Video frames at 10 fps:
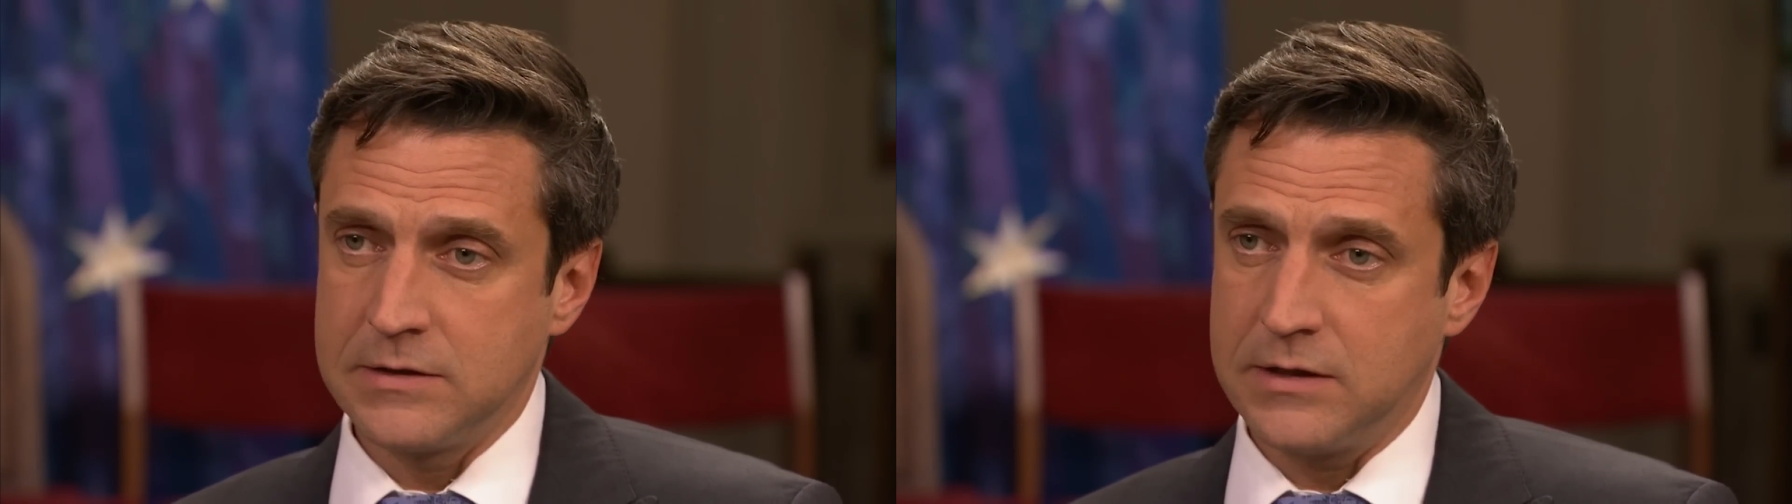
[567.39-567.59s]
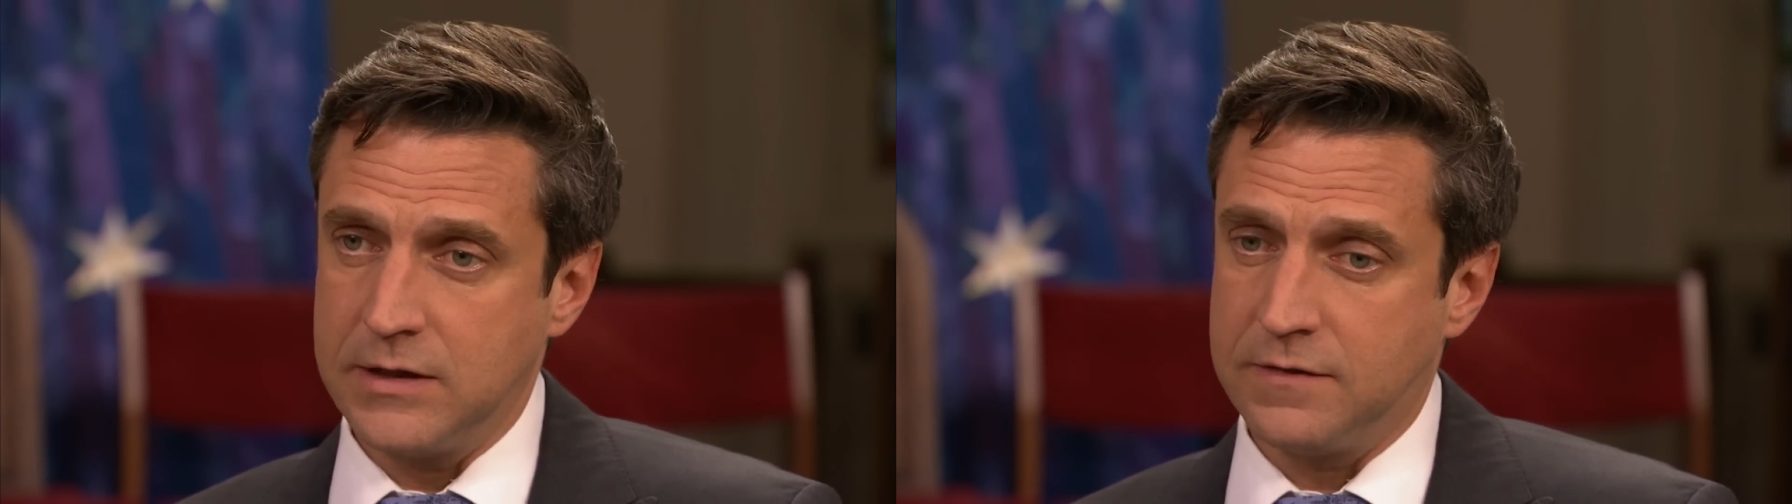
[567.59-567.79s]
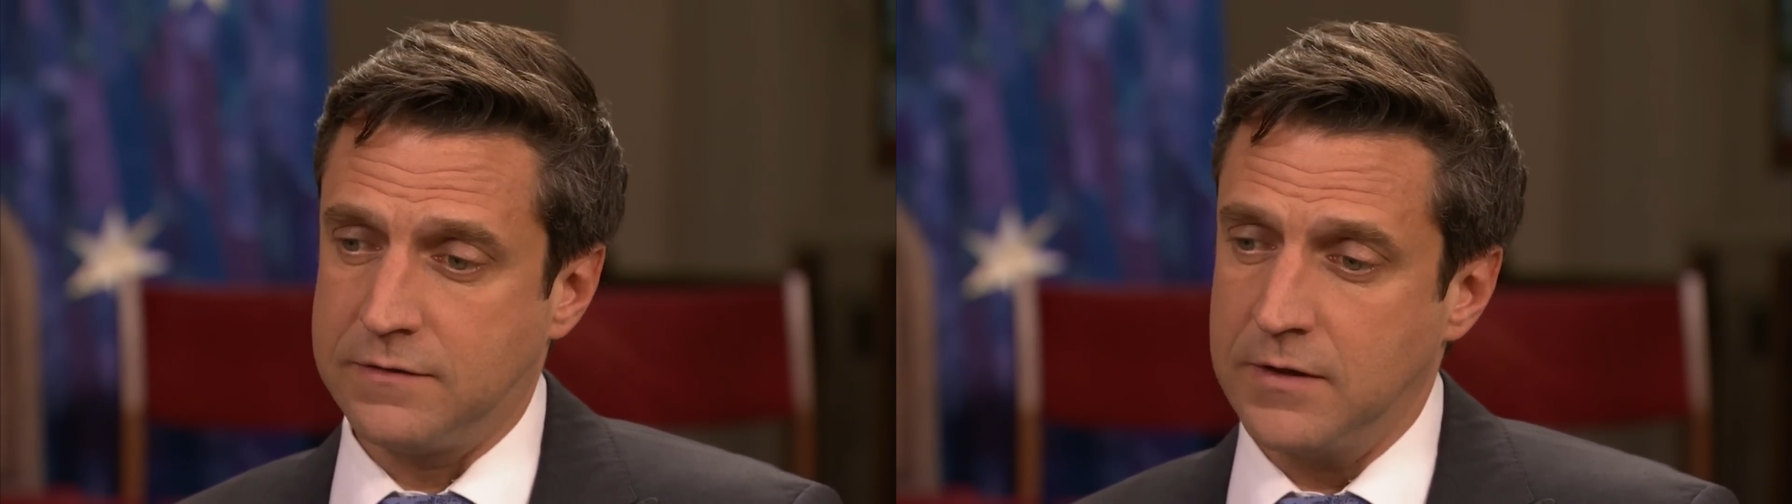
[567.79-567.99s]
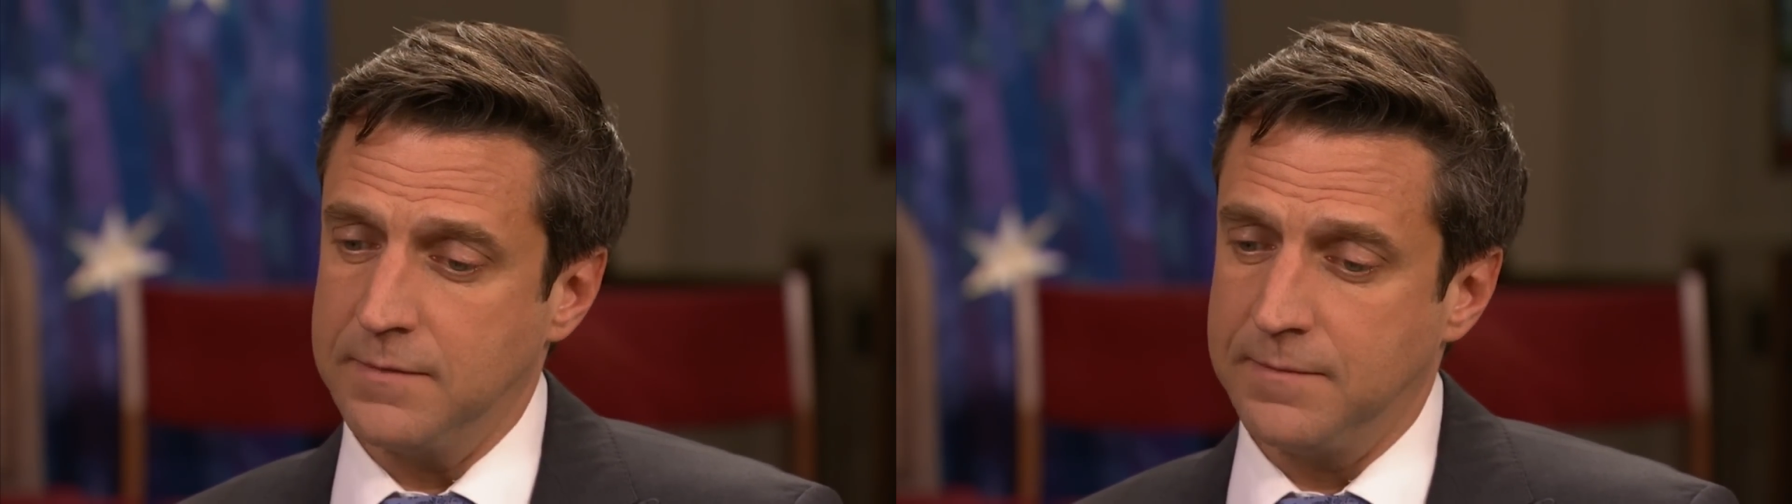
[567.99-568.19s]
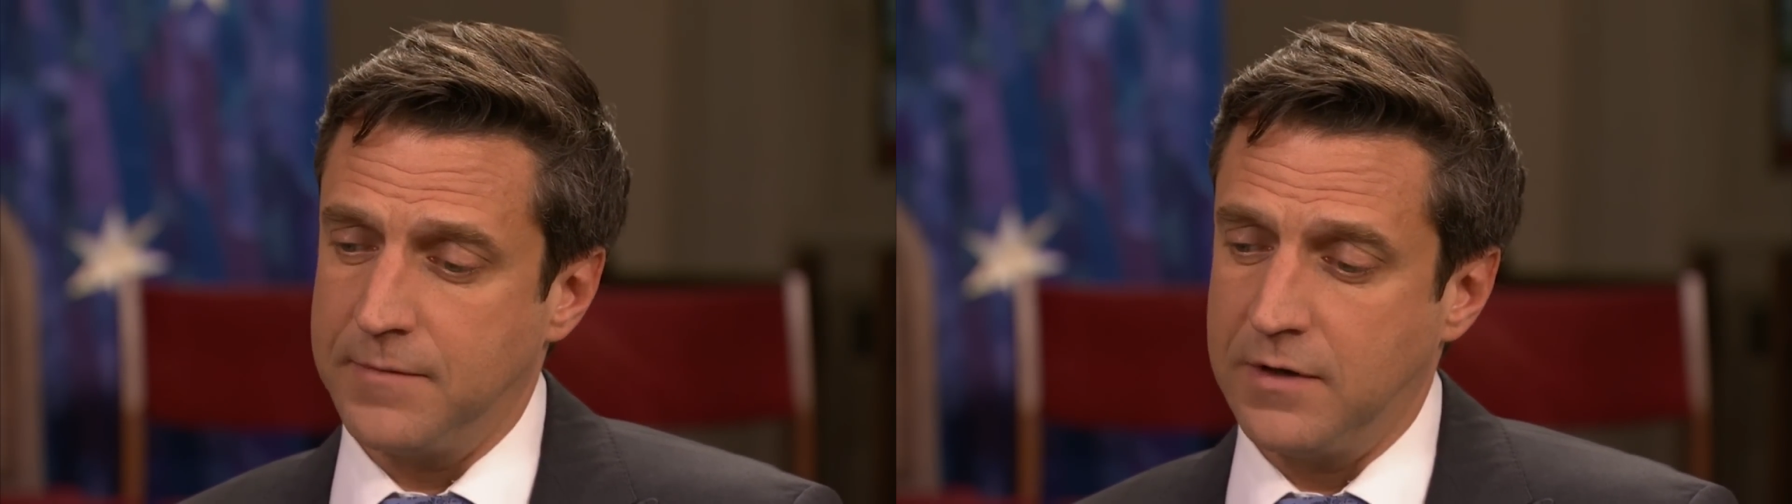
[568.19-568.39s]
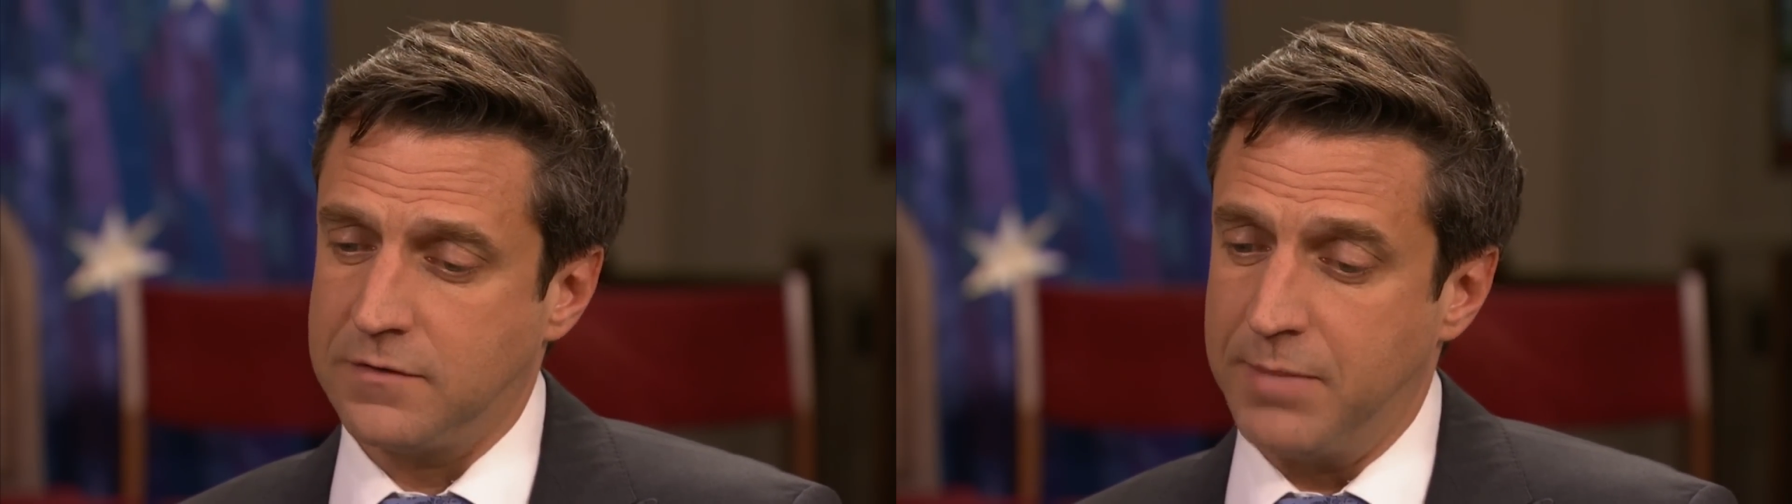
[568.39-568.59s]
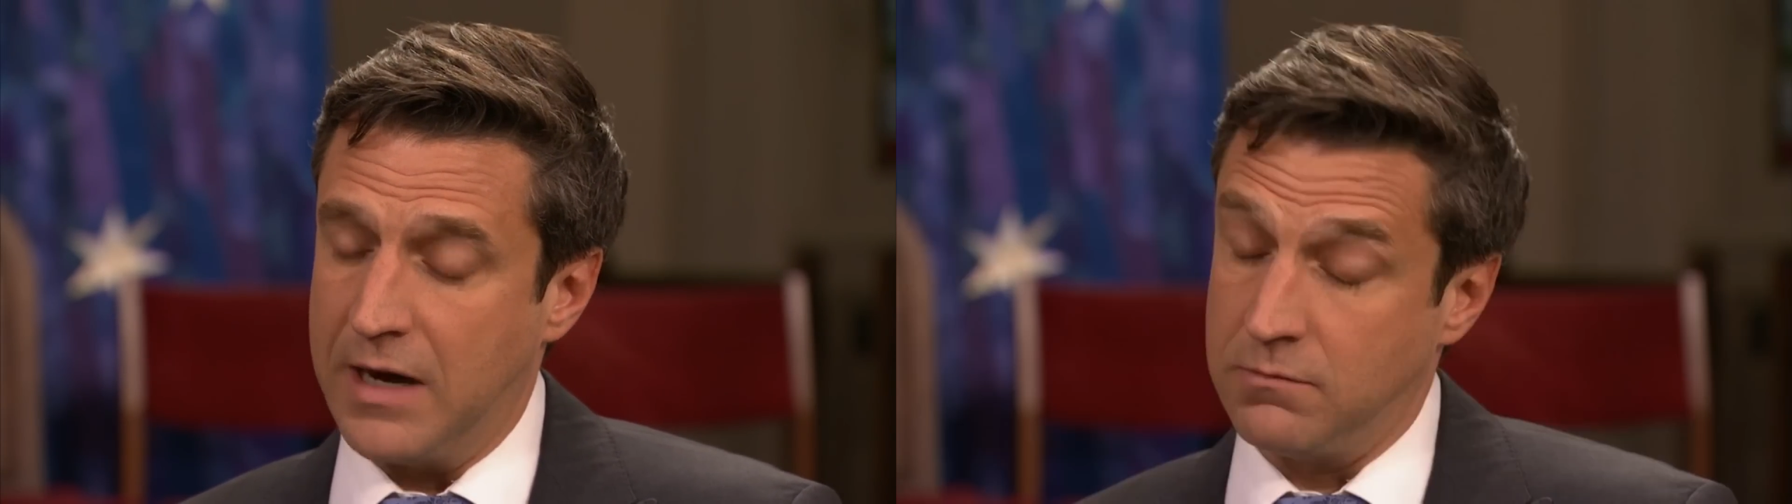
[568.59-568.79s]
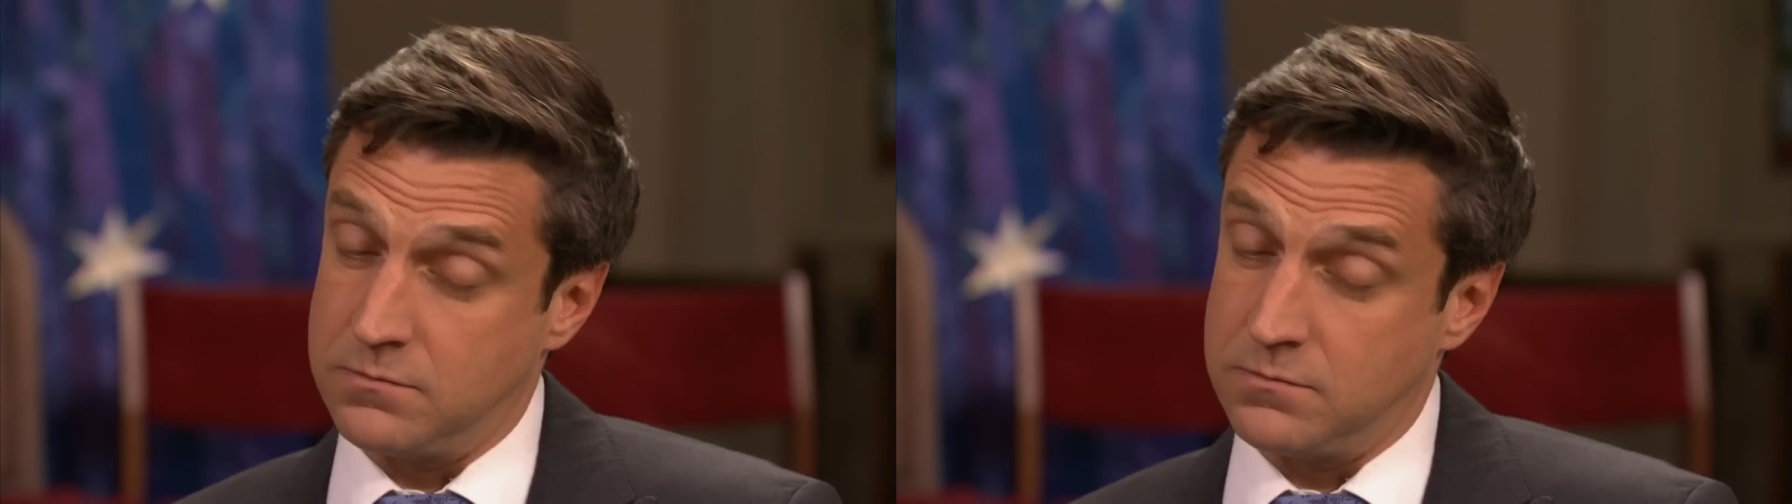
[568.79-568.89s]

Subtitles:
it's about